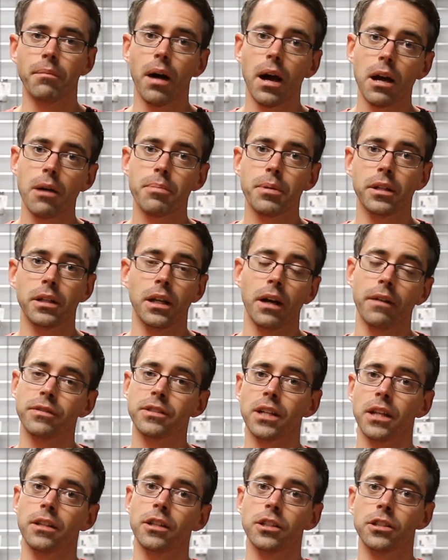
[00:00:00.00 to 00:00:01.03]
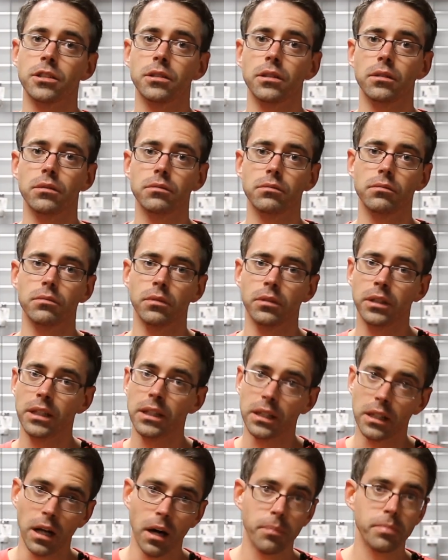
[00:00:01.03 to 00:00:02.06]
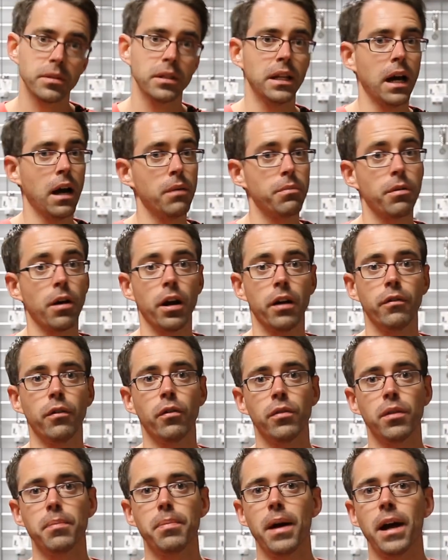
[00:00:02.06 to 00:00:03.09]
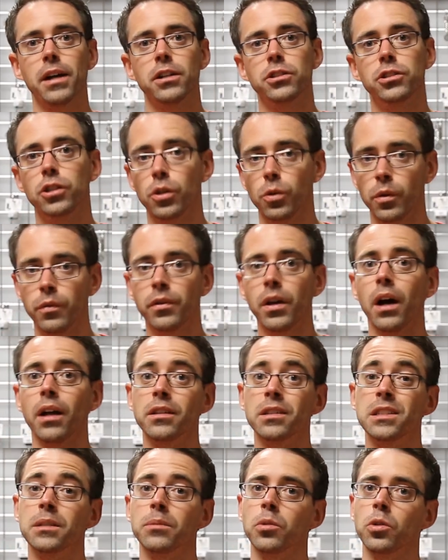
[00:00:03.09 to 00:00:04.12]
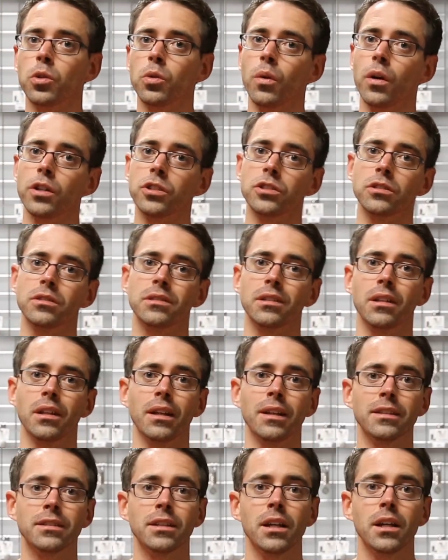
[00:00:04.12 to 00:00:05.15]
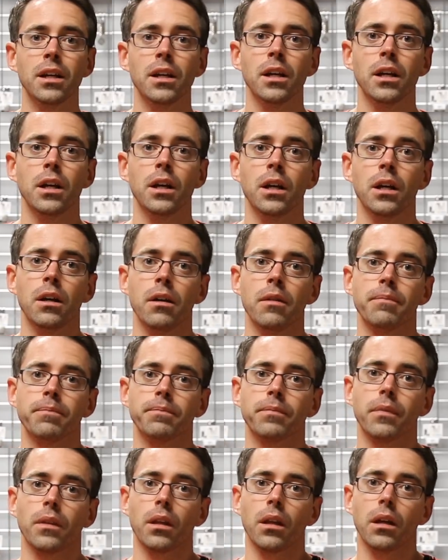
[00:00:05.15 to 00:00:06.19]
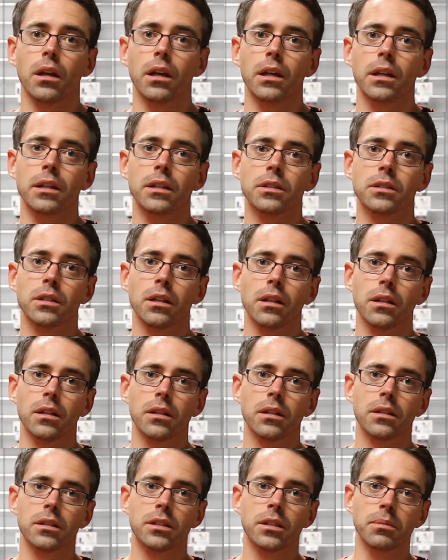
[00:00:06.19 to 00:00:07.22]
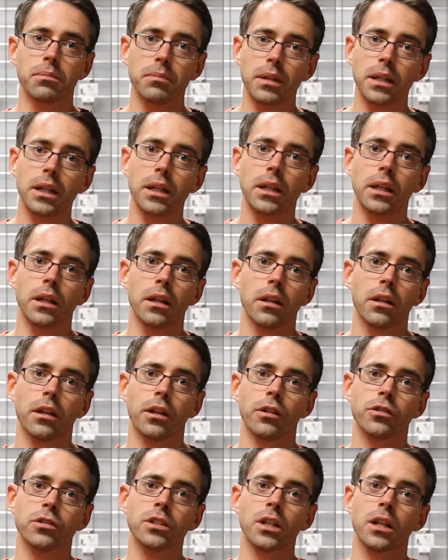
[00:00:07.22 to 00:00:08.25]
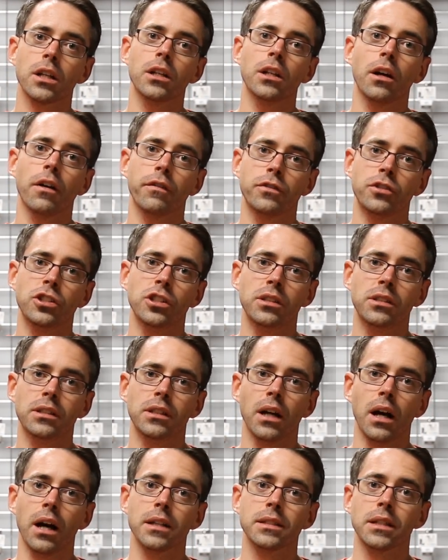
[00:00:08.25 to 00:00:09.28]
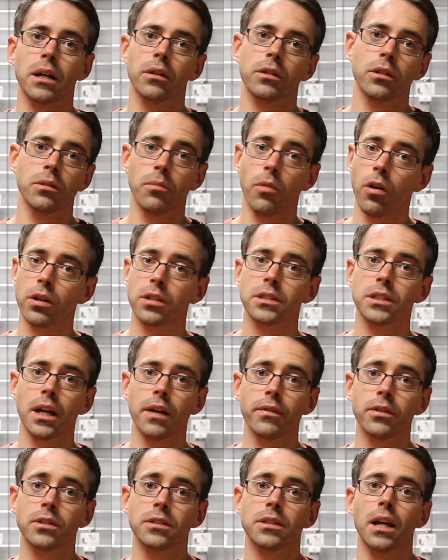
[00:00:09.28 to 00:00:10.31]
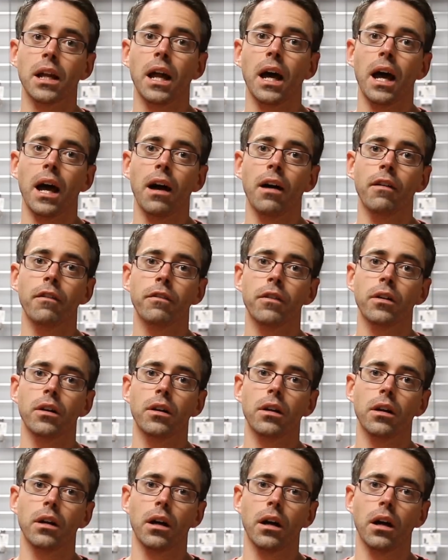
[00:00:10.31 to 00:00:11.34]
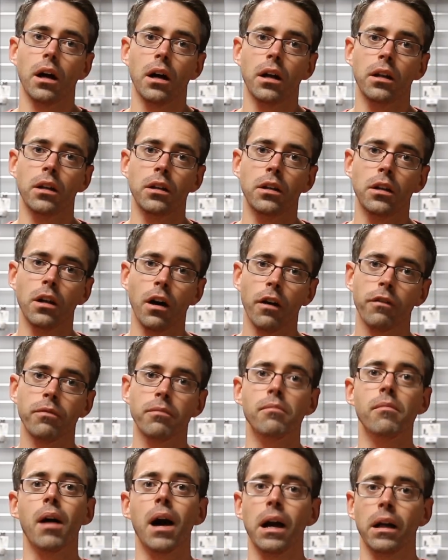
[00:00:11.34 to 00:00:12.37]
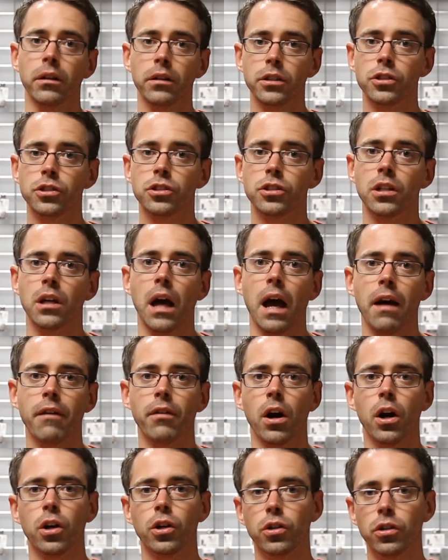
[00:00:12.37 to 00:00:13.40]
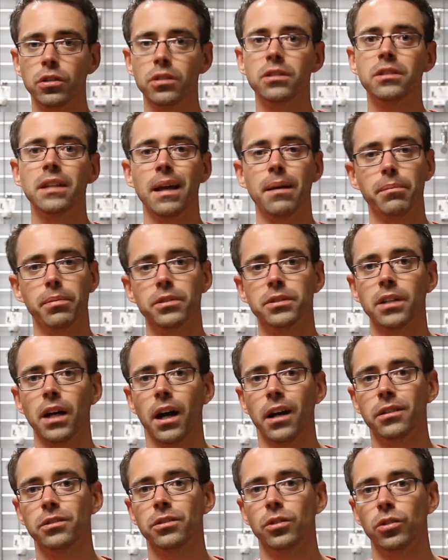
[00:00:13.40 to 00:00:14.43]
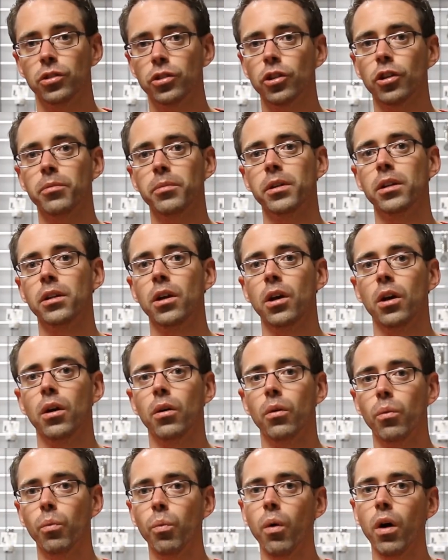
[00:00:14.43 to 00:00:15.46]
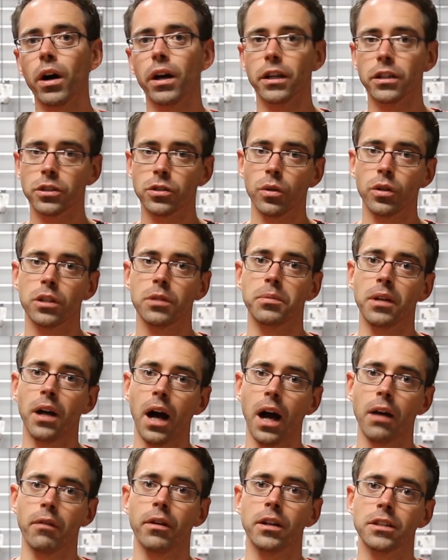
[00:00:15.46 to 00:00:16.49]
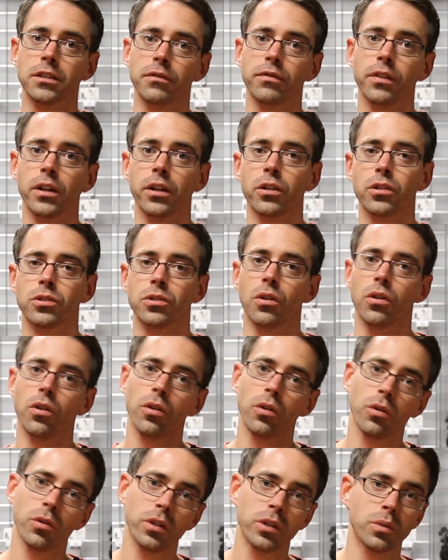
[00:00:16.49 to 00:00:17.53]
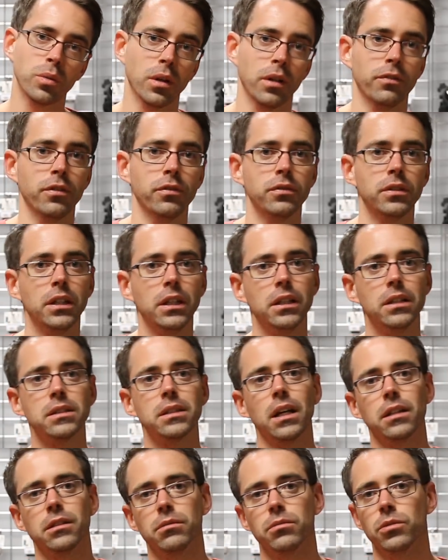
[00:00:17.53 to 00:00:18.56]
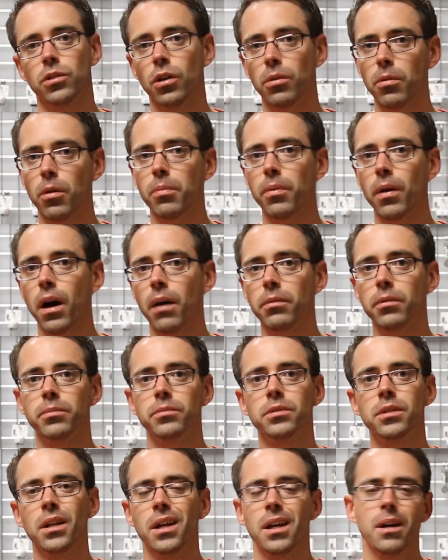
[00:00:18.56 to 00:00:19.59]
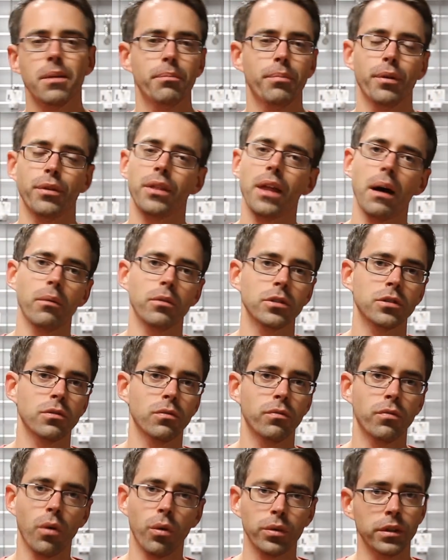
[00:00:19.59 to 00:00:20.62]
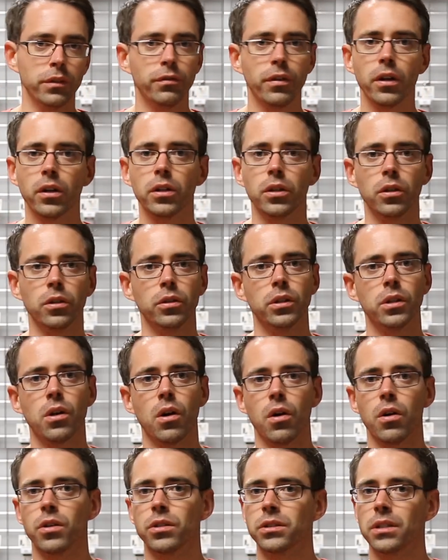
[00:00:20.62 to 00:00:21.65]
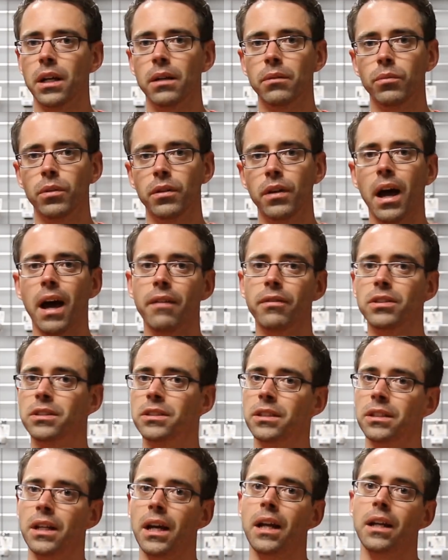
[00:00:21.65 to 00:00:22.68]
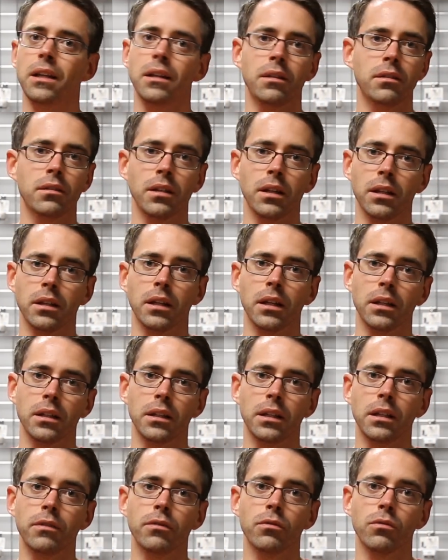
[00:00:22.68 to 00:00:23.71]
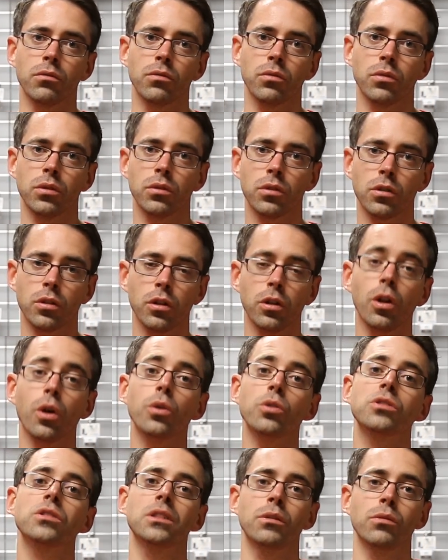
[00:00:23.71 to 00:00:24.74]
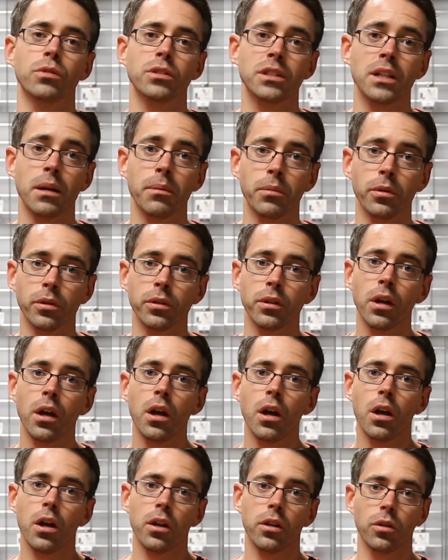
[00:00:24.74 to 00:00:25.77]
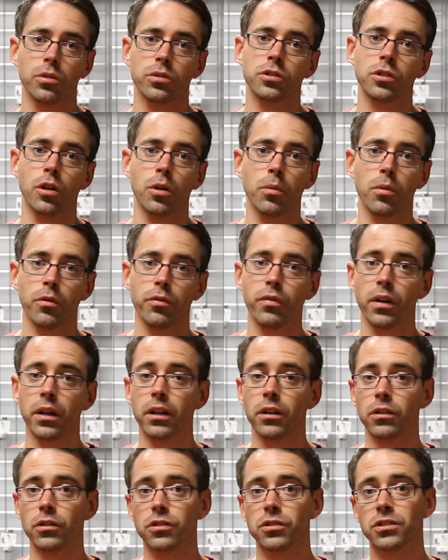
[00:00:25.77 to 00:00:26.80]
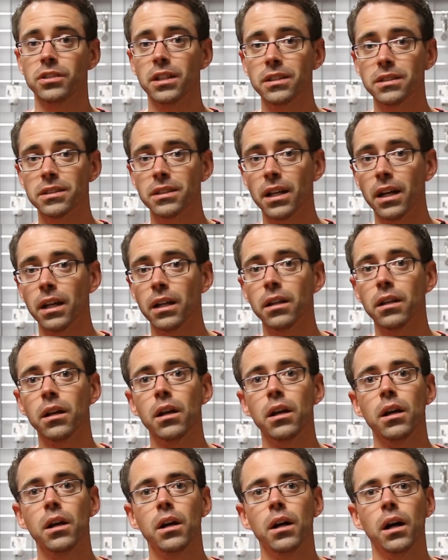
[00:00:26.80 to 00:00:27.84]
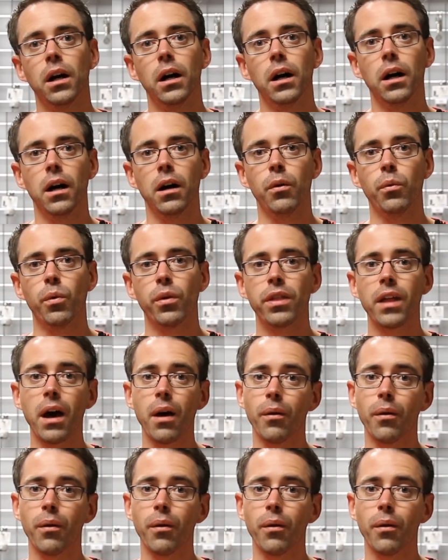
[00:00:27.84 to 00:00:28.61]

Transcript: my opinion, I've said this leading up to now, probably over the past year, we've gotten similar questions to this, is to me, there's not enough GTIs out there, Mark 7s, that have enough mileage to have a good sample size to determine what is going to be high rates of failures. Early 2015s had some turbo problems, but that was only very early cars, and we haven't seen anything that even closely resembled those turbo failures since then. With